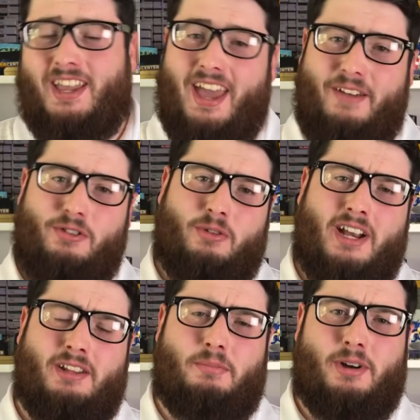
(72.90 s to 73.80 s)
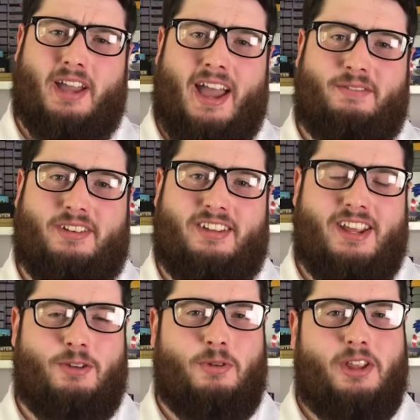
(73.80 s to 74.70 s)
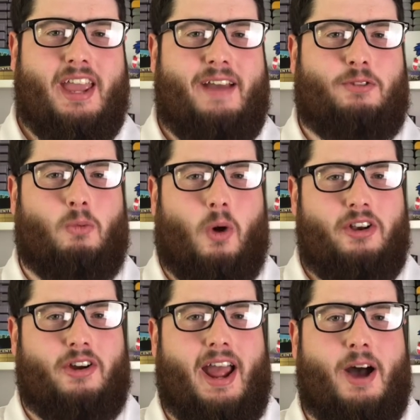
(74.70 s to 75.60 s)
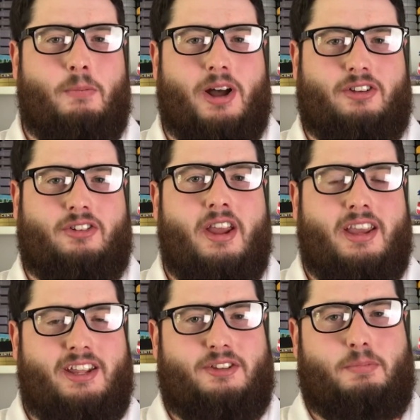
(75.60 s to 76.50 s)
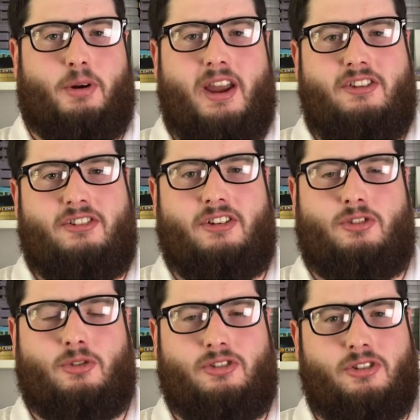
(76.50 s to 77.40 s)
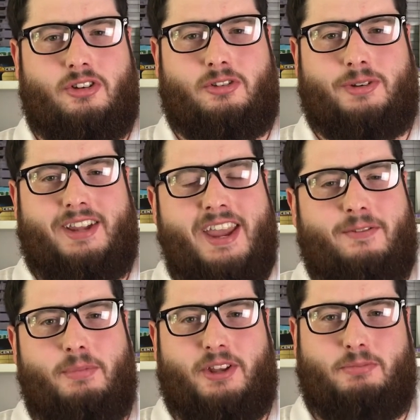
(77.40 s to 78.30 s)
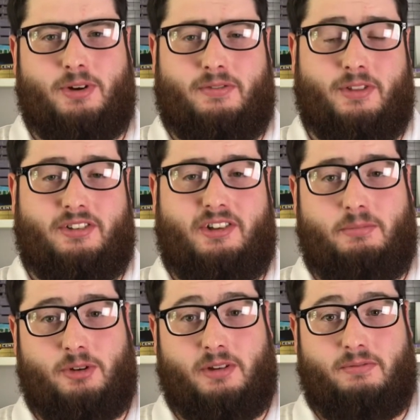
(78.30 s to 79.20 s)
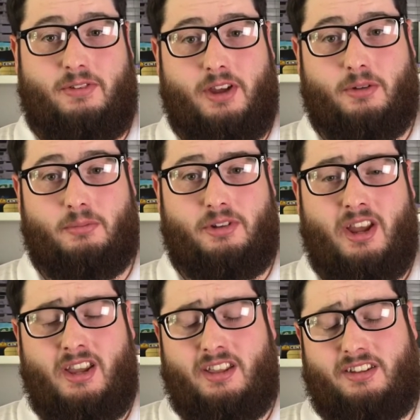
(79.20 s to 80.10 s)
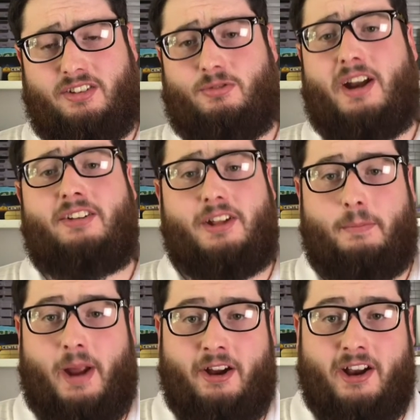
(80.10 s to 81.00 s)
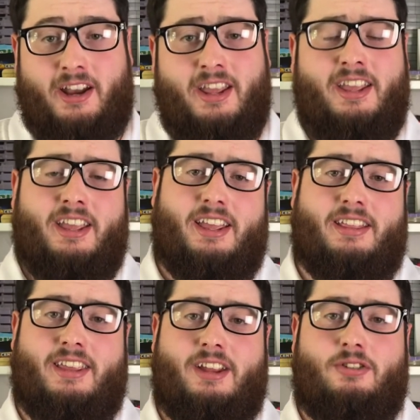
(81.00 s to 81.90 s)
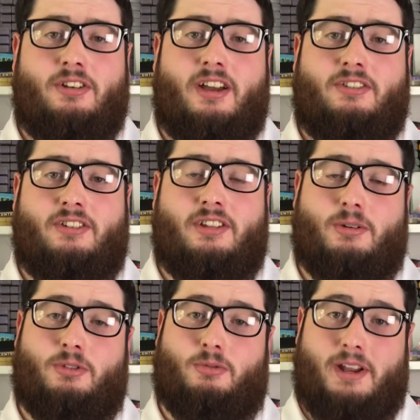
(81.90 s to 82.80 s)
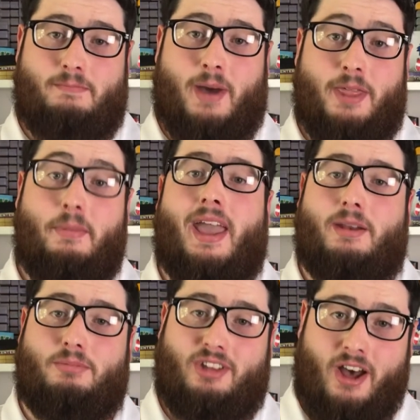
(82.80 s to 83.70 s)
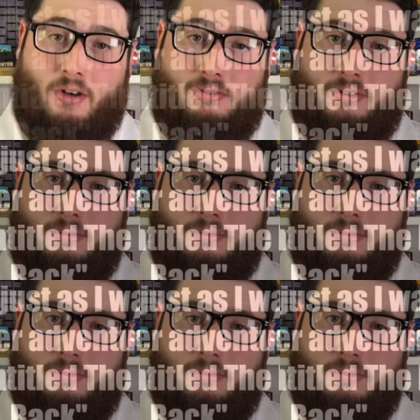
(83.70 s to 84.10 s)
after reading the book, I have to say you really have to wonder how much inspiration George Lucas would take from this book for the subsequent films. This is readily apparent in the introduction that was written by the man himself.